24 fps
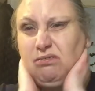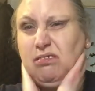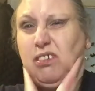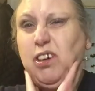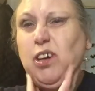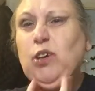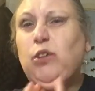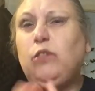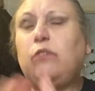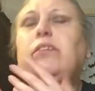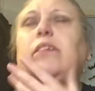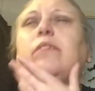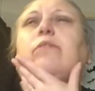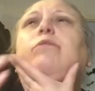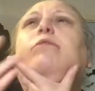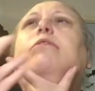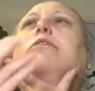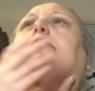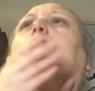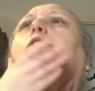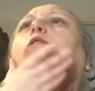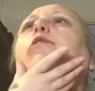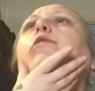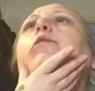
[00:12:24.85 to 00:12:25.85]
overly
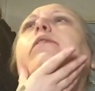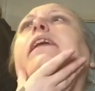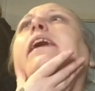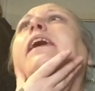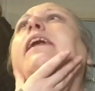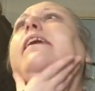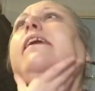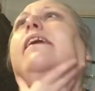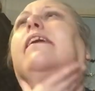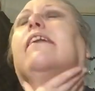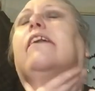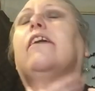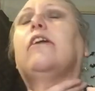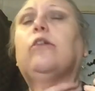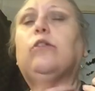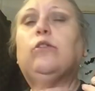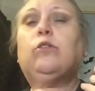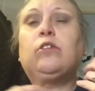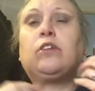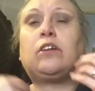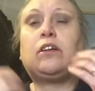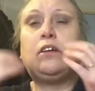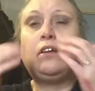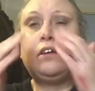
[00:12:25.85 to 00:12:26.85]
enthralled with any of those.